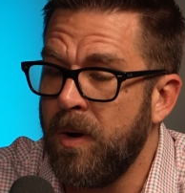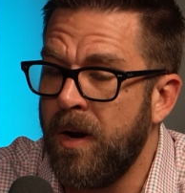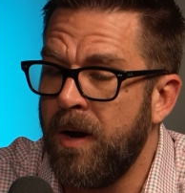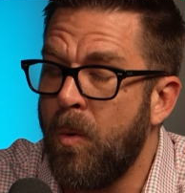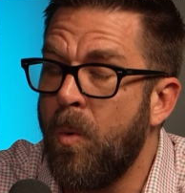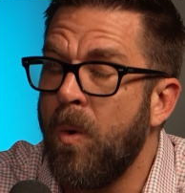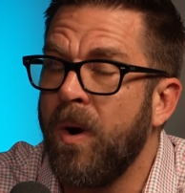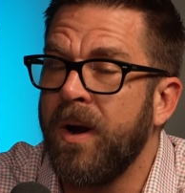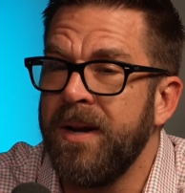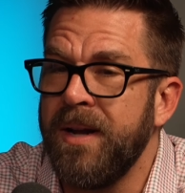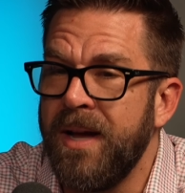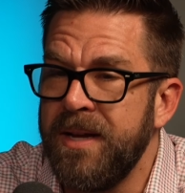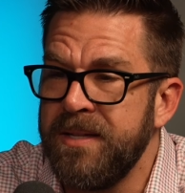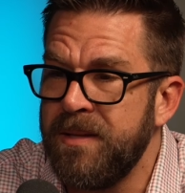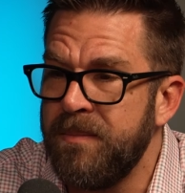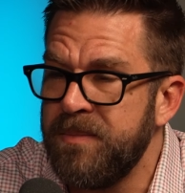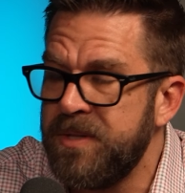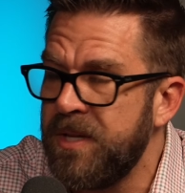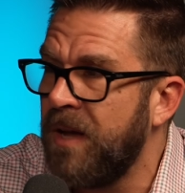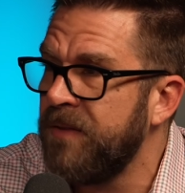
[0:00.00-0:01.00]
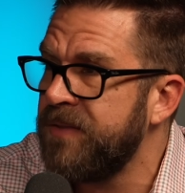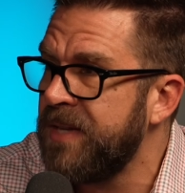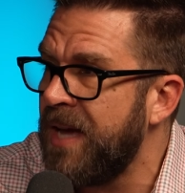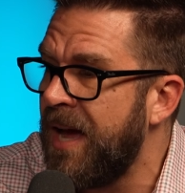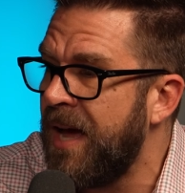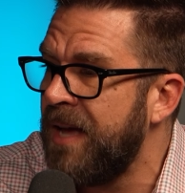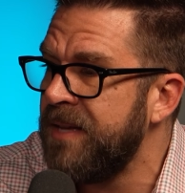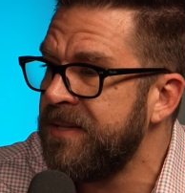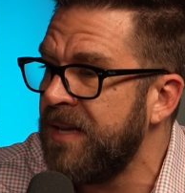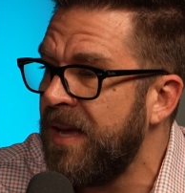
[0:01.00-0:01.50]
organize themselves
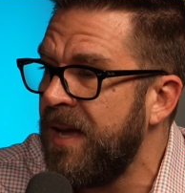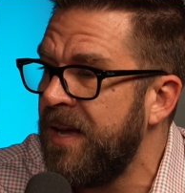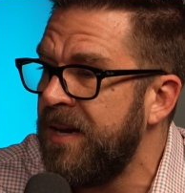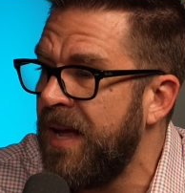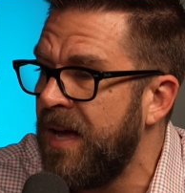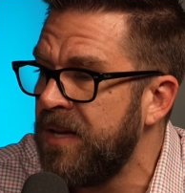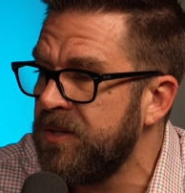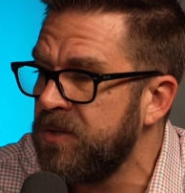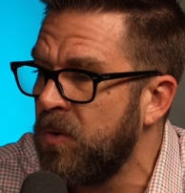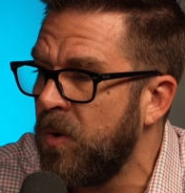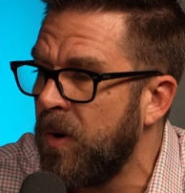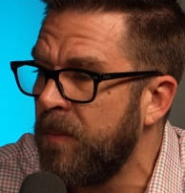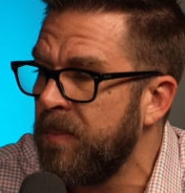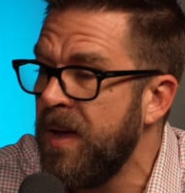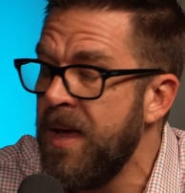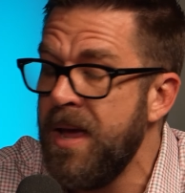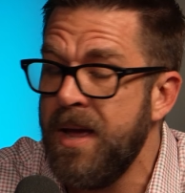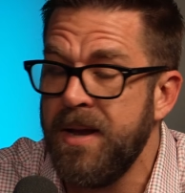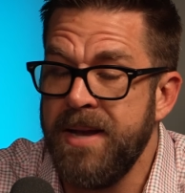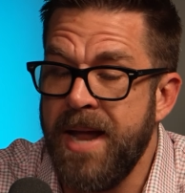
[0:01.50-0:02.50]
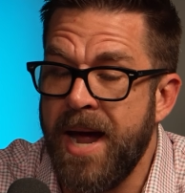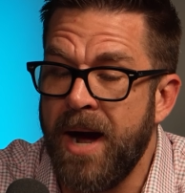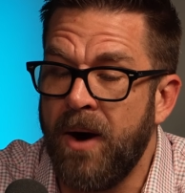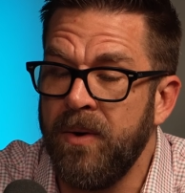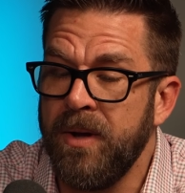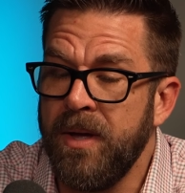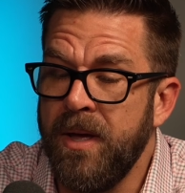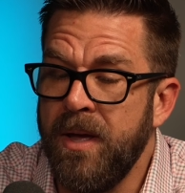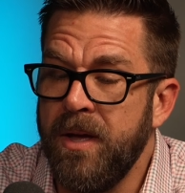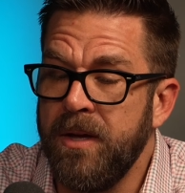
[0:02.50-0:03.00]
as an S corp.
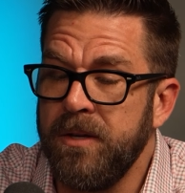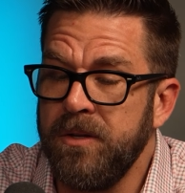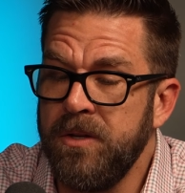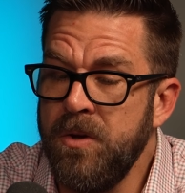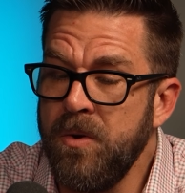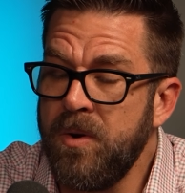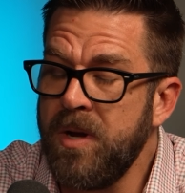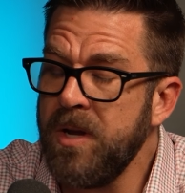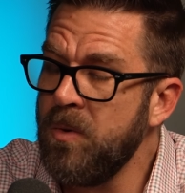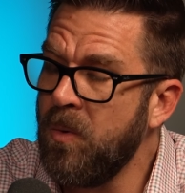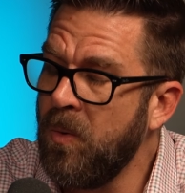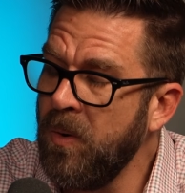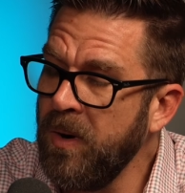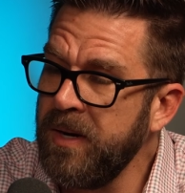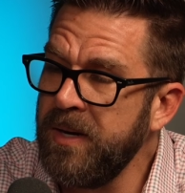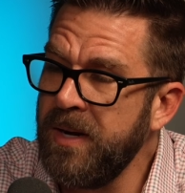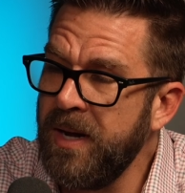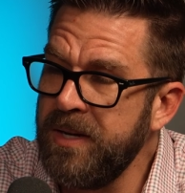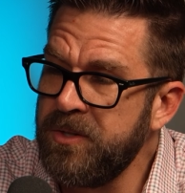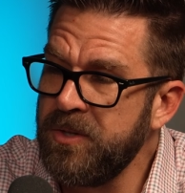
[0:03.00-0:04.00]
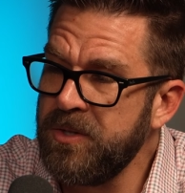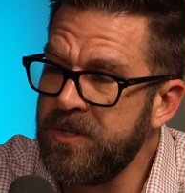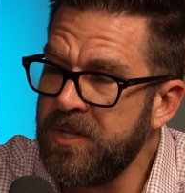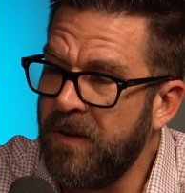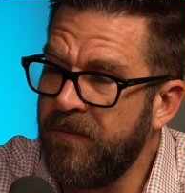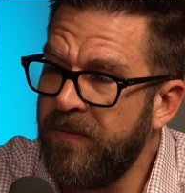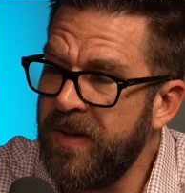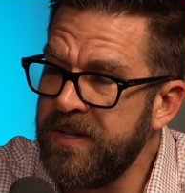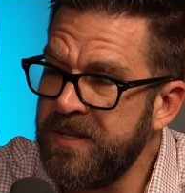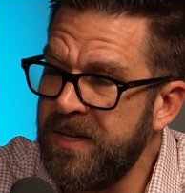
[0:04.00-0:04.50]
From you can organize
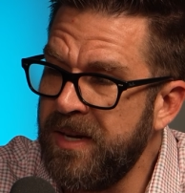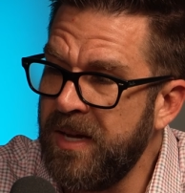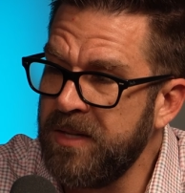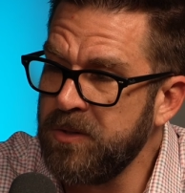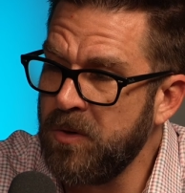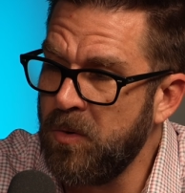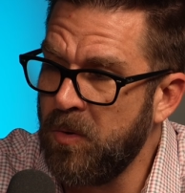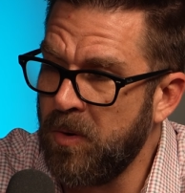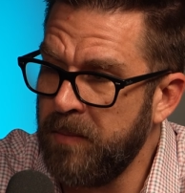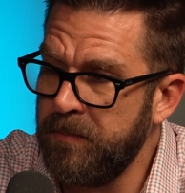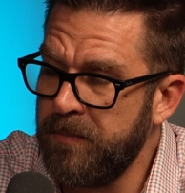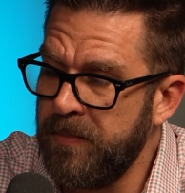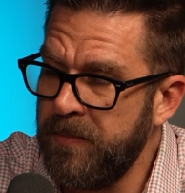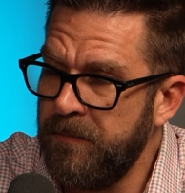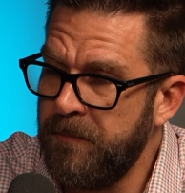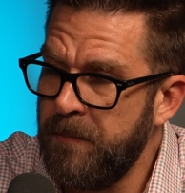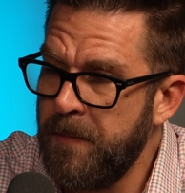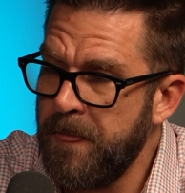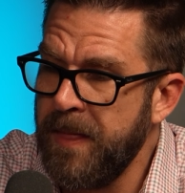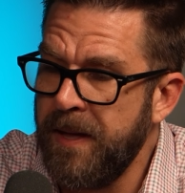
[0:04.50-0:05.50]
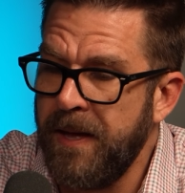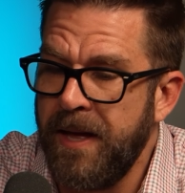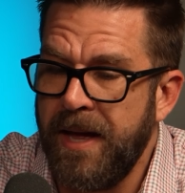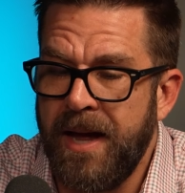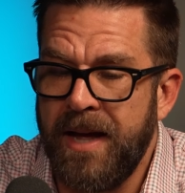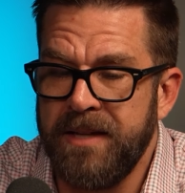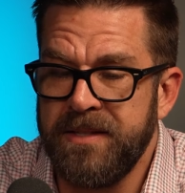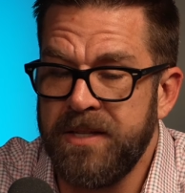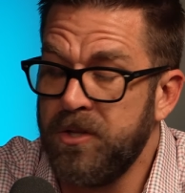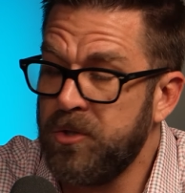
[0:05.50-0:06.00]
yourself as an S corp
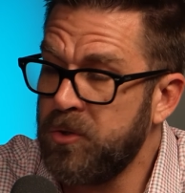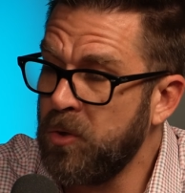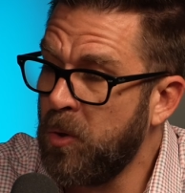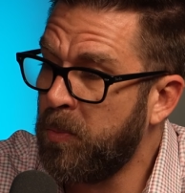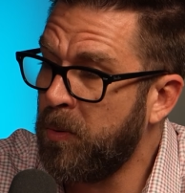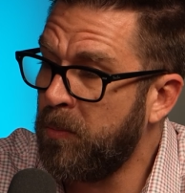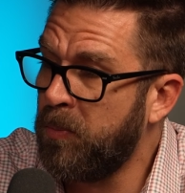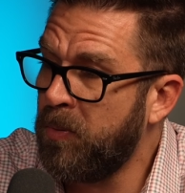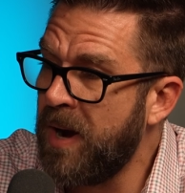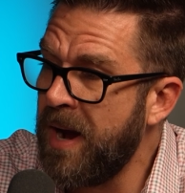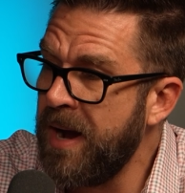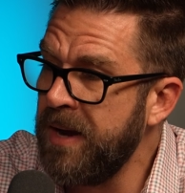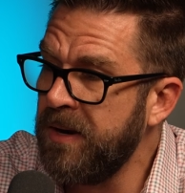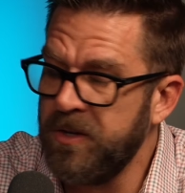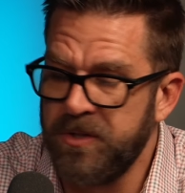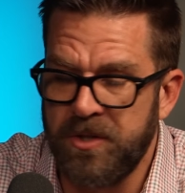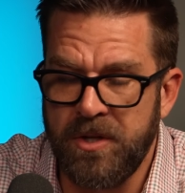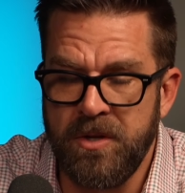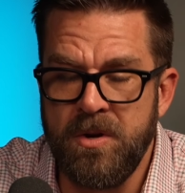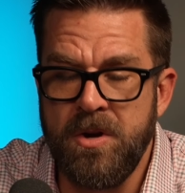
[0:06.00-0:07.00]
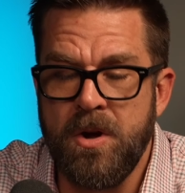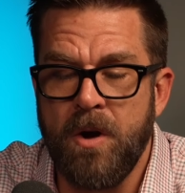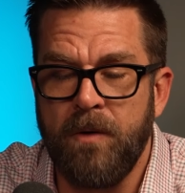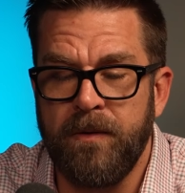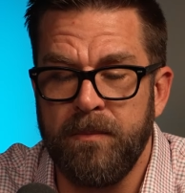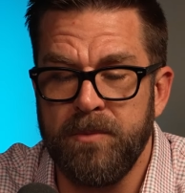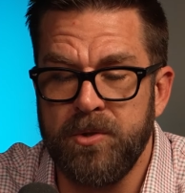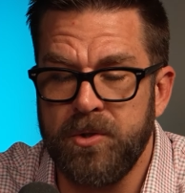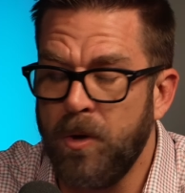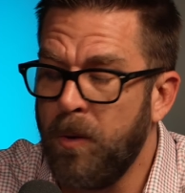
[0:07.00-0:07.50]
as a sole proprietor. So you can go
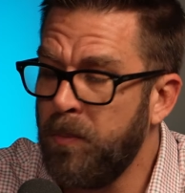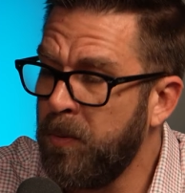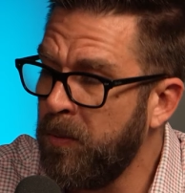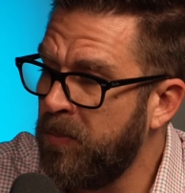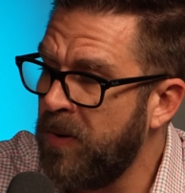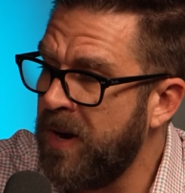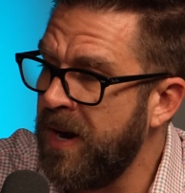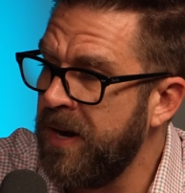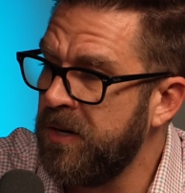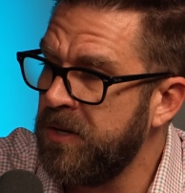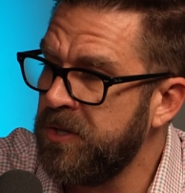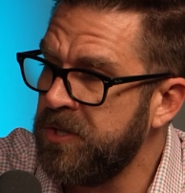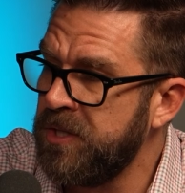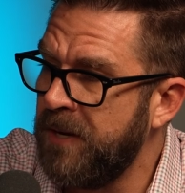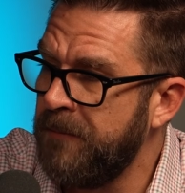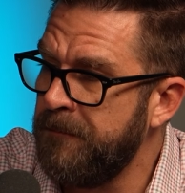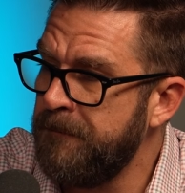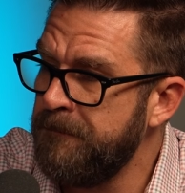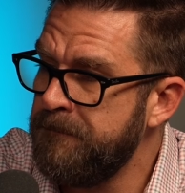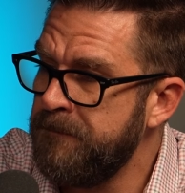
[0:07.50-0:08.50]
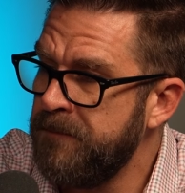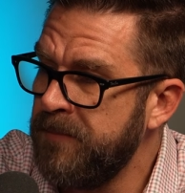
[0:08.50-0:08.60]
from sole proprietorship